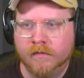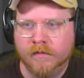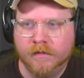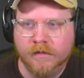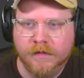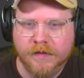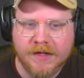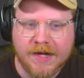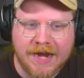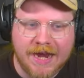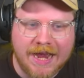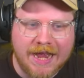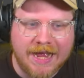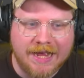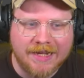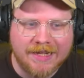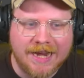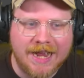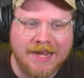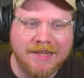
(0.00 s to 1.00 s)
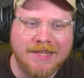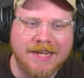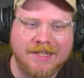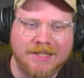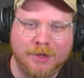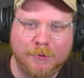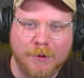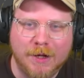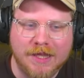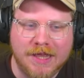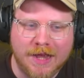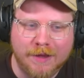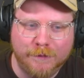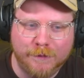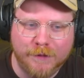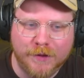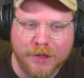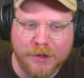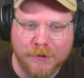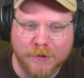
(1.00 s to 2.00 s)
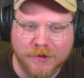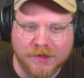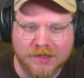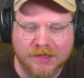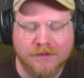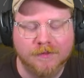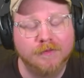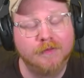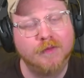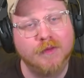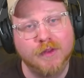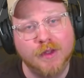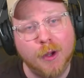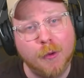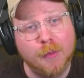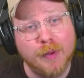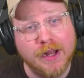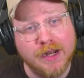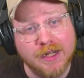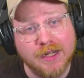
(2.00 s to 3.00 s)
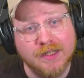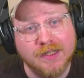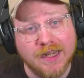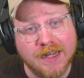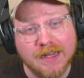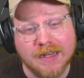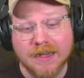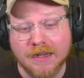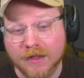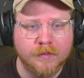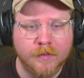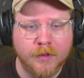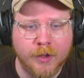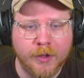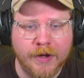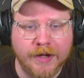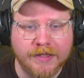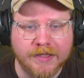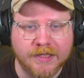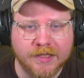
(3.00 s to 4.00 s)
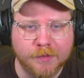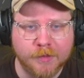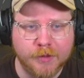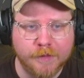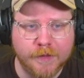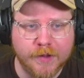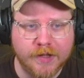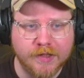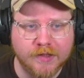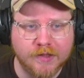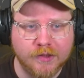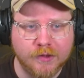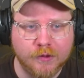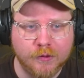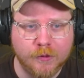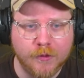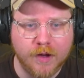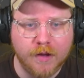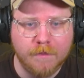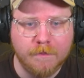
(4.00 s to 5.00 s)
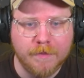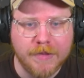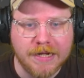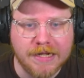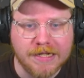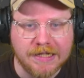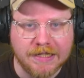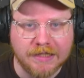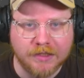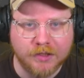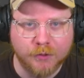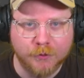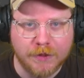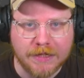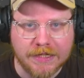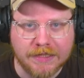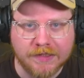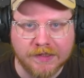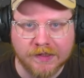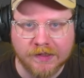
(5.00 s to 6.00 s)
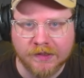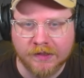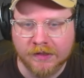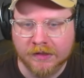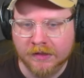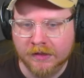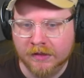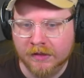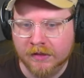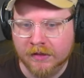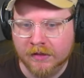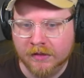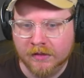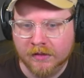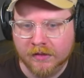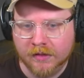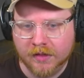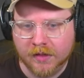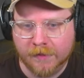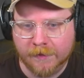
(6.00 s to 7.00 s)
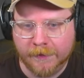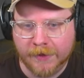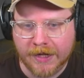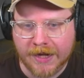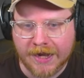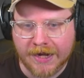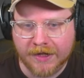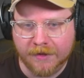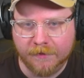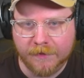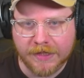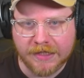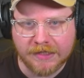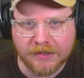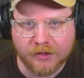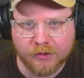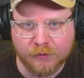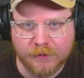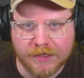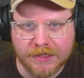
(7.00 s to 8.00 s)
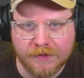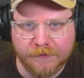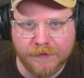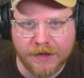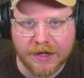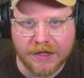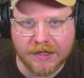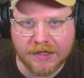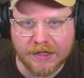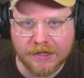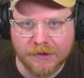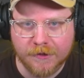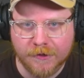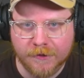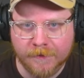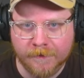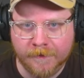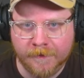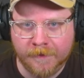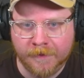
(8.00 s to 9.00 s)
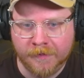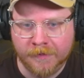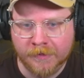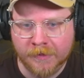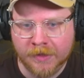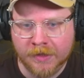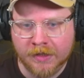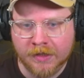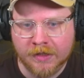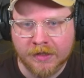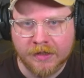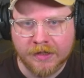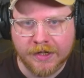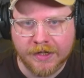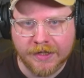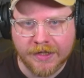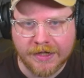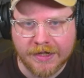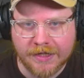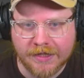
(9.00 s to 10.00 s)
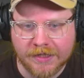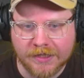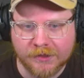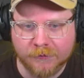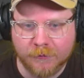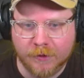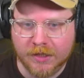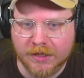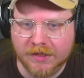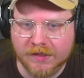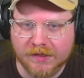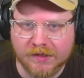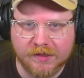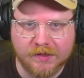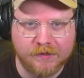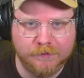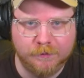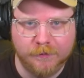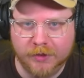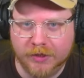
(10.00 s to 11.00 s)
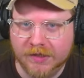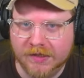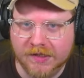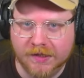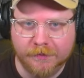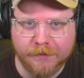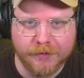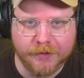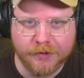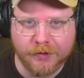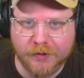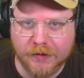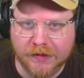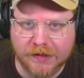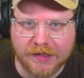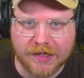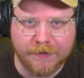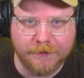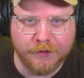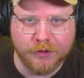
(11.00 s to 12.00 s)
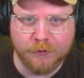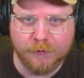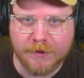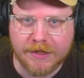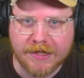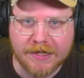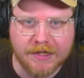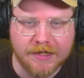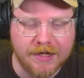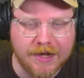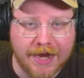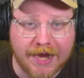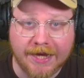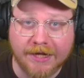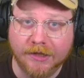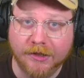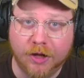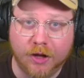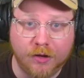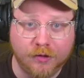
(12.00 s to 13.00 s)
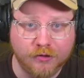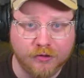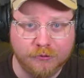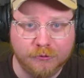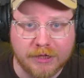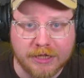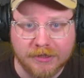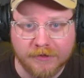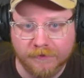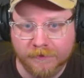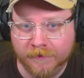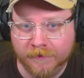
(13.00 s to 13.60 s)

Yeah, I like the way that flows. No pun intended. All right, let's move on to meet and tweet. I'm going to add a meet and tweet event here. And then in this one, it's pretty simple. You just have tweet and long tweet.